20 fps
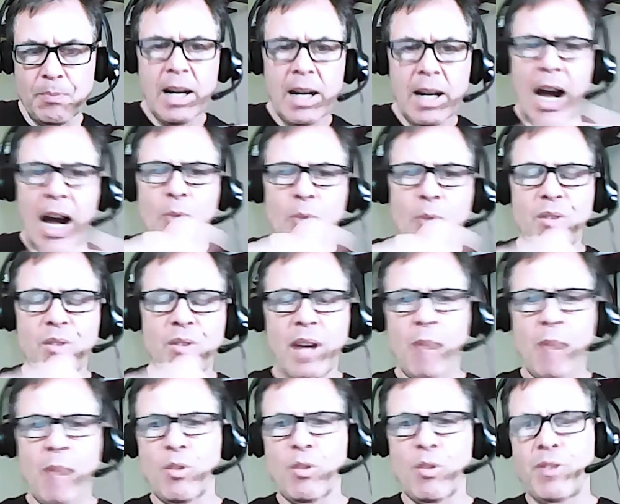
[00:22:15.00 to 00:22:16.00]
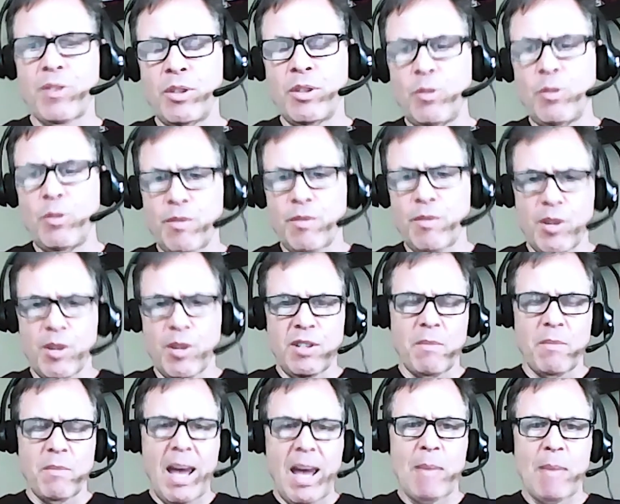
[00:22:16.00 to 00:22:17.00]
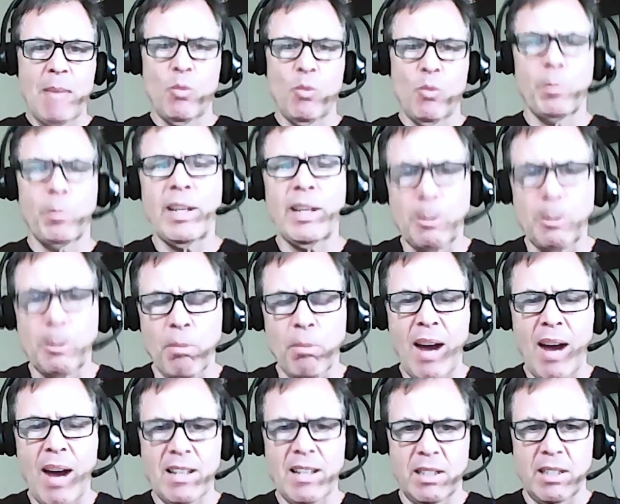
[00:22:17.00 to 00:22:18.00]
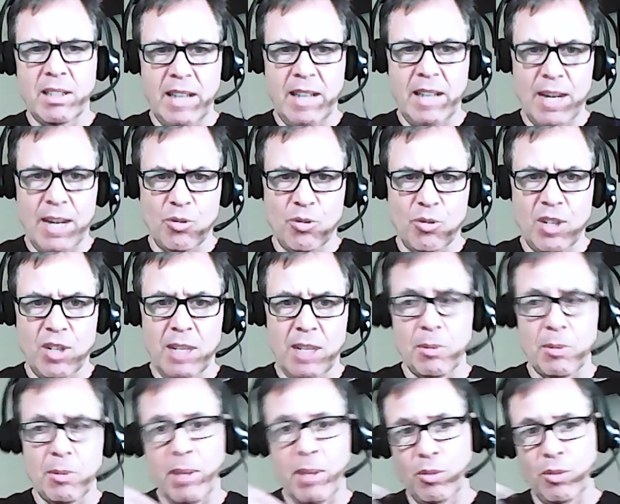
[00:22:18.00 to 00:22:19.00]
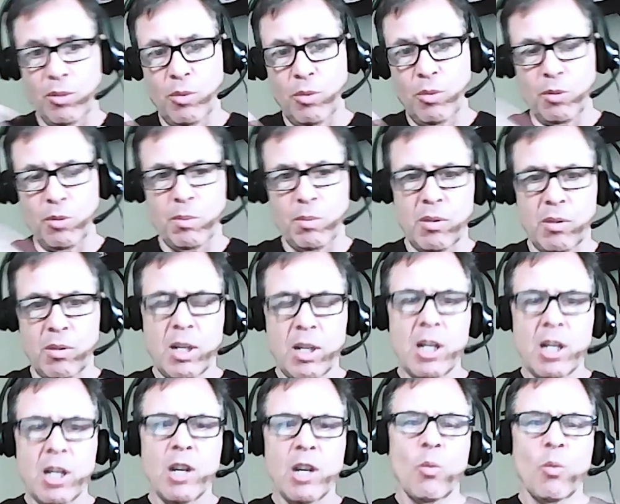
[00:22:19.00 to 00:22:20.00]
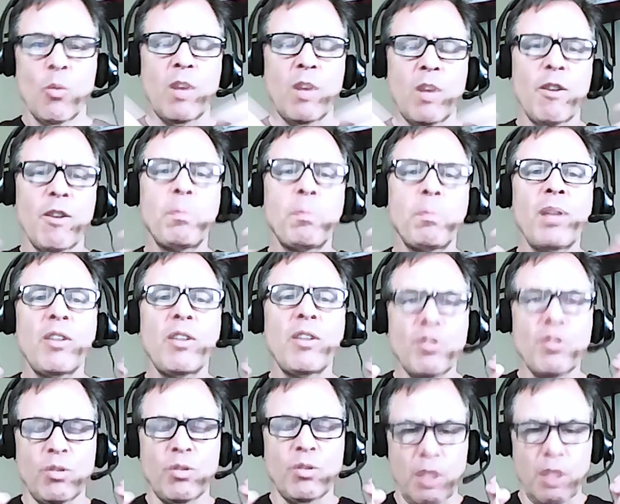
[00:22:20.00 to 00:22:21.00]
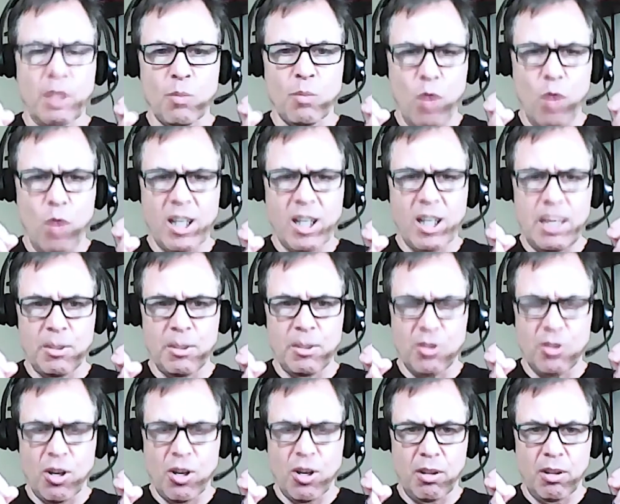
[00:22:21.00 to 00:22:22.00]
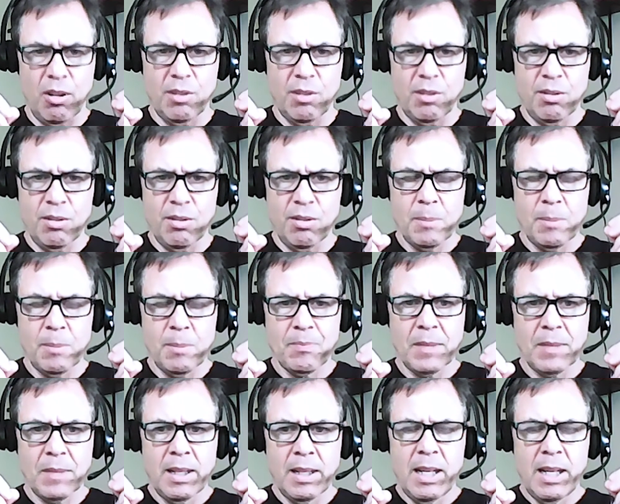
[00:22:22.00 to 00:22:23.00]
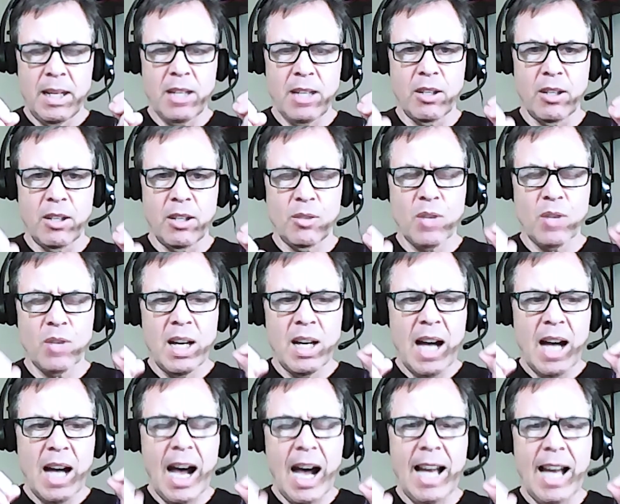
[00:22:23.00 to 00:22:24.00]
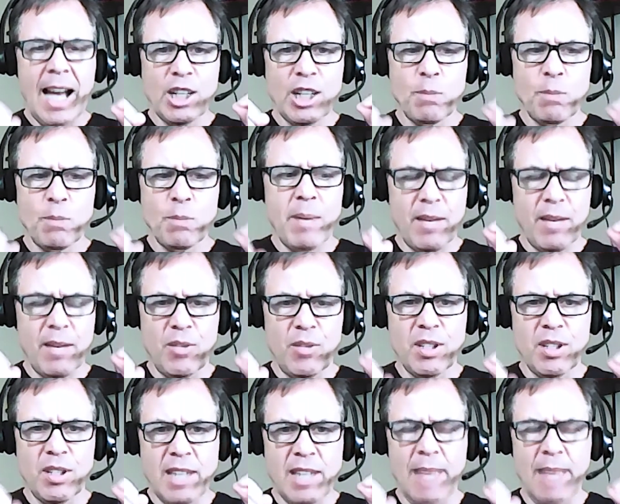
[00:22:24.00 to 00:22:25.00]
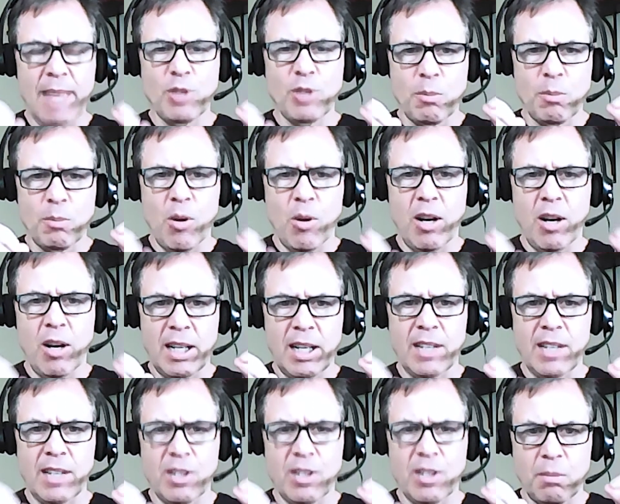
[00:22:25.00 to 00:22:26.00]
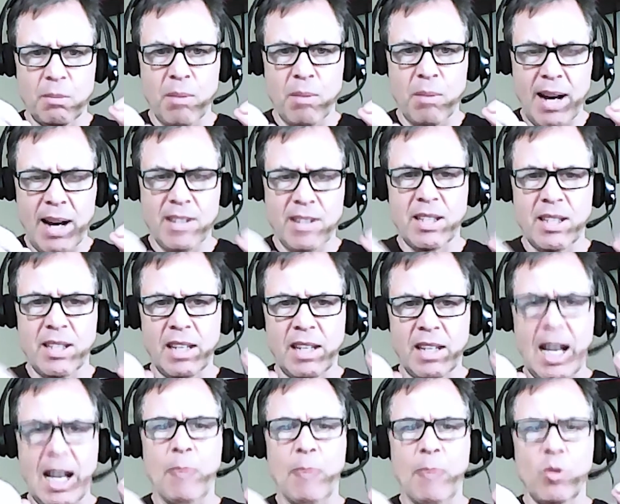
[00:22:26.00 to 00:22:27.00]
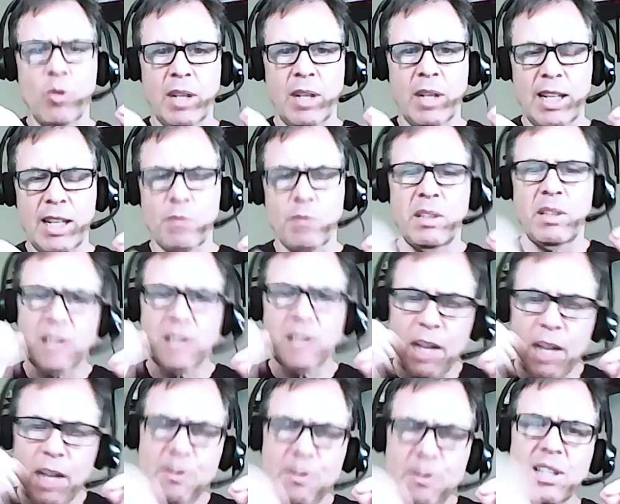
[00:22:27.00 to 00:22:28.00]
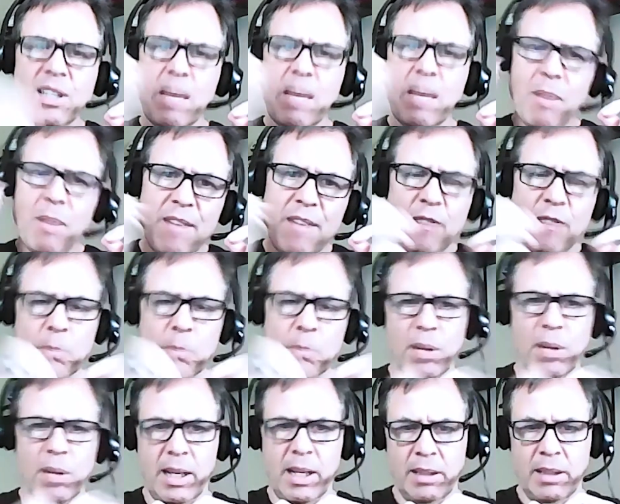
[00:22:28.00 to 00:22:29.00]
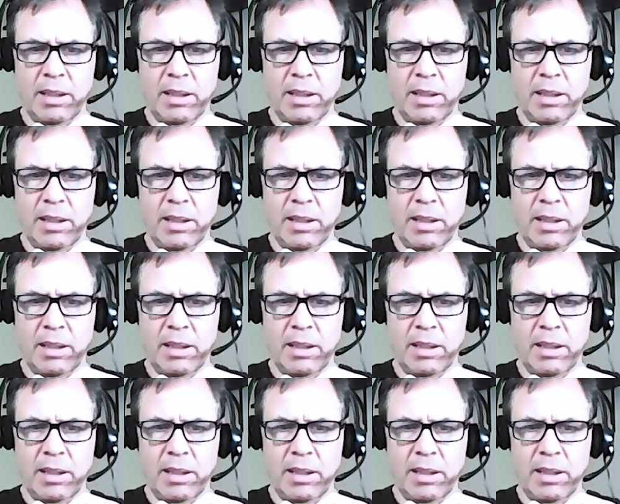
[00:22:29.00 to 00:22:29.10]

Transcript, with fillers: I'm with I'm with University of Miami. We're playing Nebraska in the national championship out the Rose Bowl. One of our players stood up, Joaquin Gonzalez. He goes, I expect this game tomorrow against Nebraska and the guy I'm going against be the toughest game I've ever played